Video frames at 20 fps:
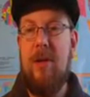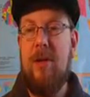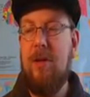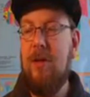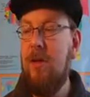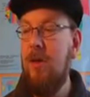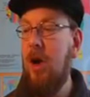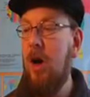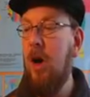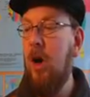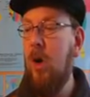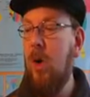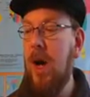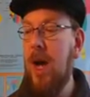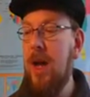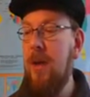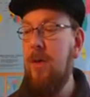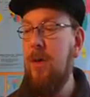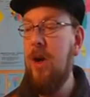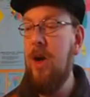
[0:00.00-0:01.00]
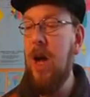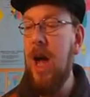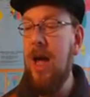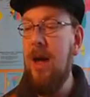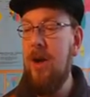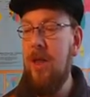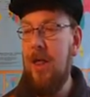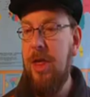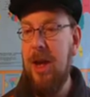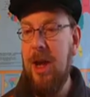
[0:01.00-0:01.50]
So if you
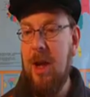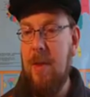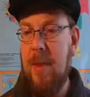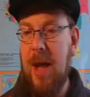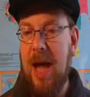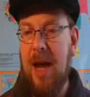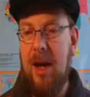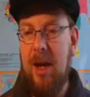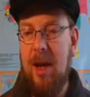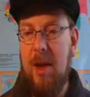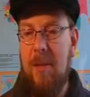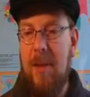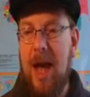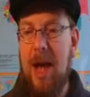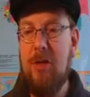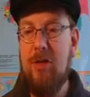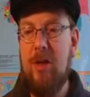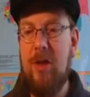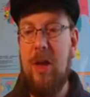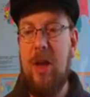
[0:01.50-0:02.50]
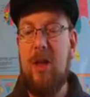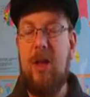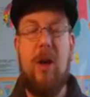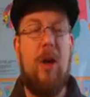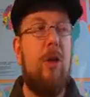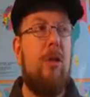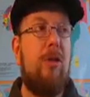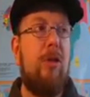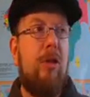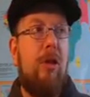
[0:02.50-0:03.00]
kind of think about it, imagine that
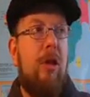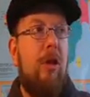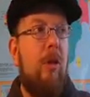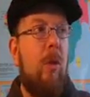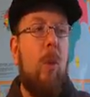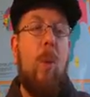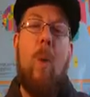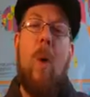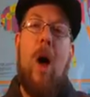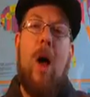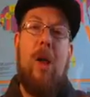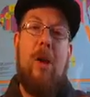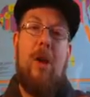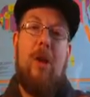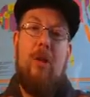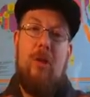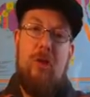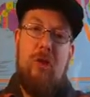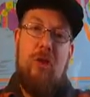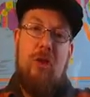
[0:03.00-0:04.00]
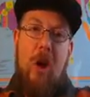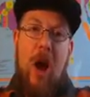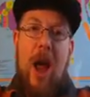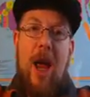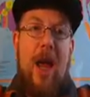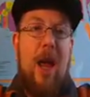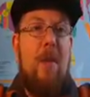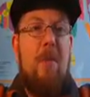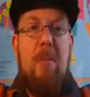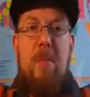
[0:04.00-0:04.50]
there's one
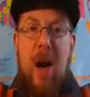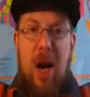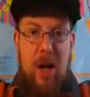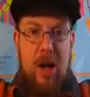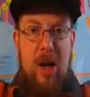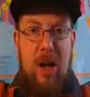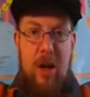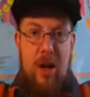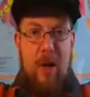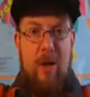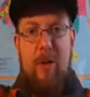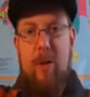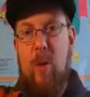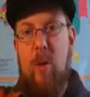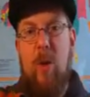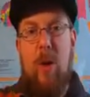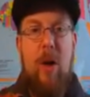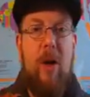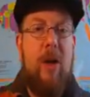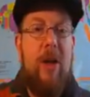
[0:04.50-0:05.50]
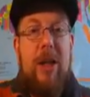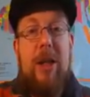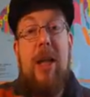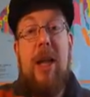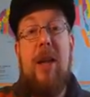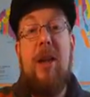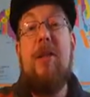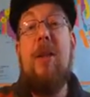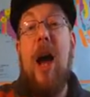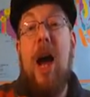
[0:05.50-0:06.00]
giant bucket of oil in
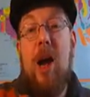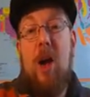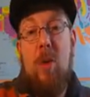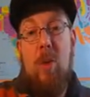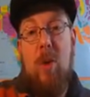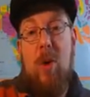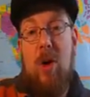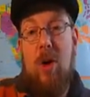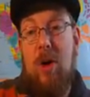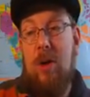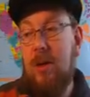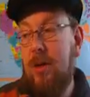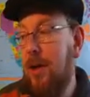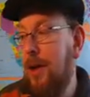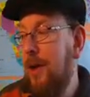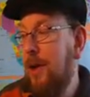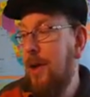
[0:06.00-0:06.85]
the entire world,